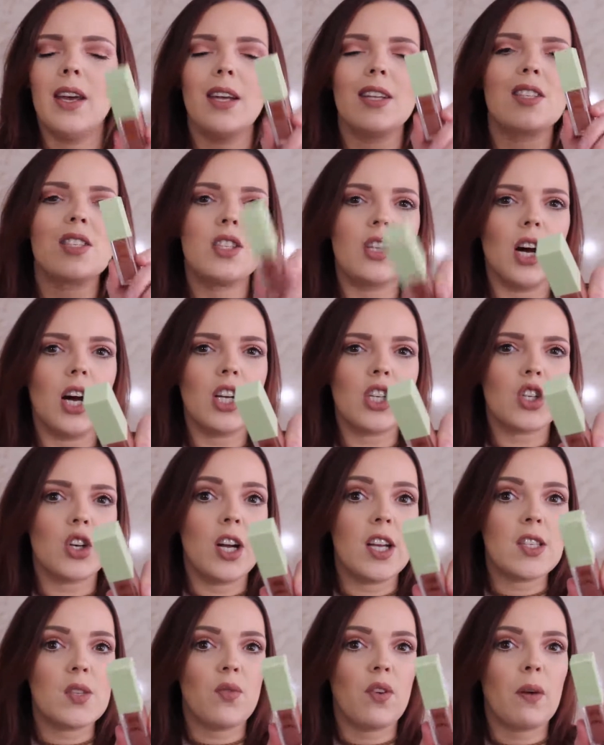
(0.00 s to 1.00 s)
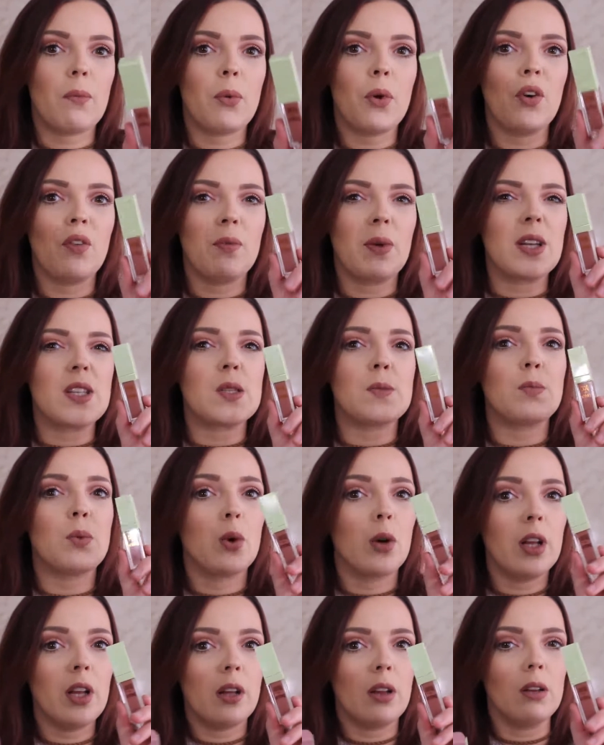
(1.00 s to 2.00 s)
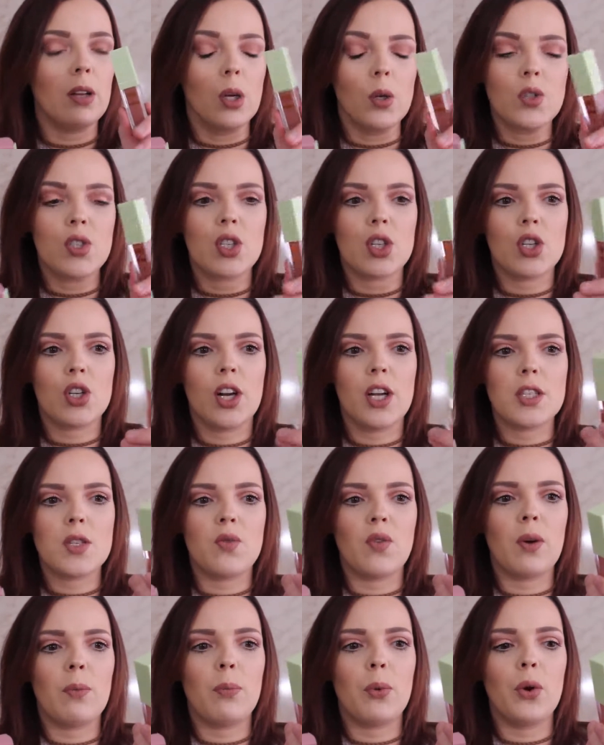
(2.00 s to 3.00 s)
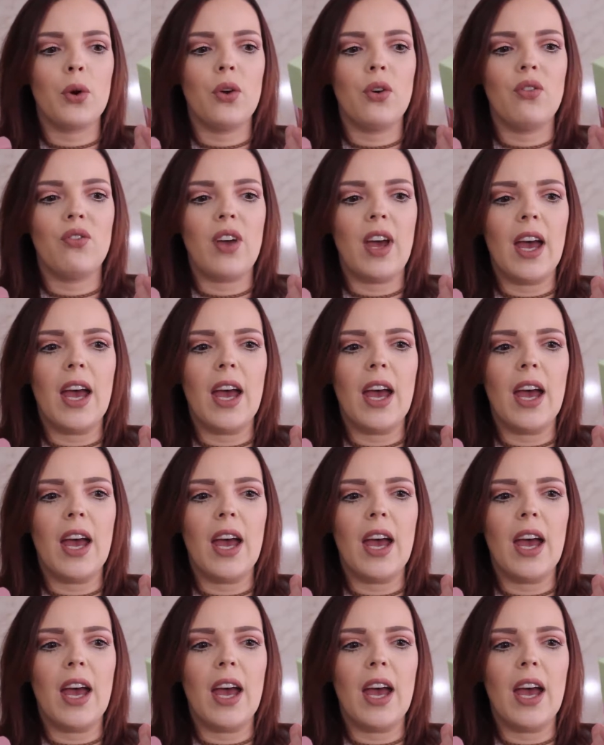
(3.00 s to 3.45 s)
It's not transfer proof, but it's pretty close to transfer proof.